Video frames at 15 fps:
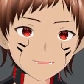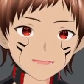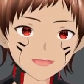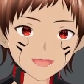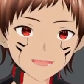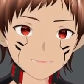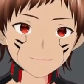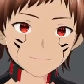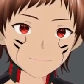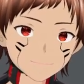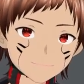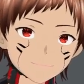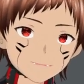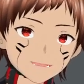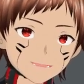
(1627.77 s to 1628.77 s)
Oh,
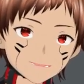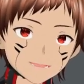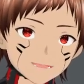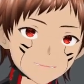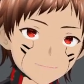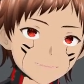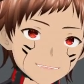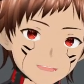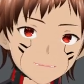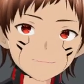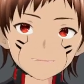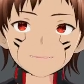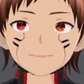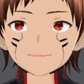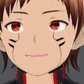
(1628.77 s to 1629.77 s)
no regulars have
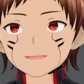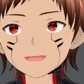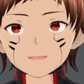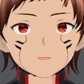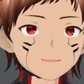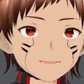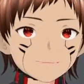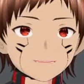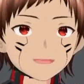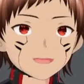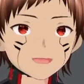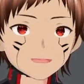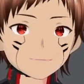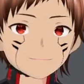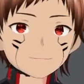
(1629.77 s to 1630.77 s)
75 points.
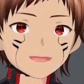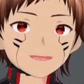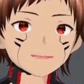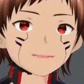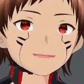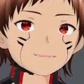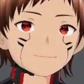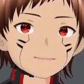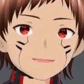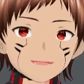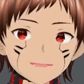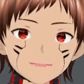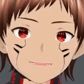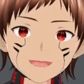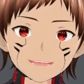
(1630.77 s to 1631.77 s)
Alright, they used to be
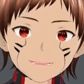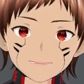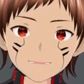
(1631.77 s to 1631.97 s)
85.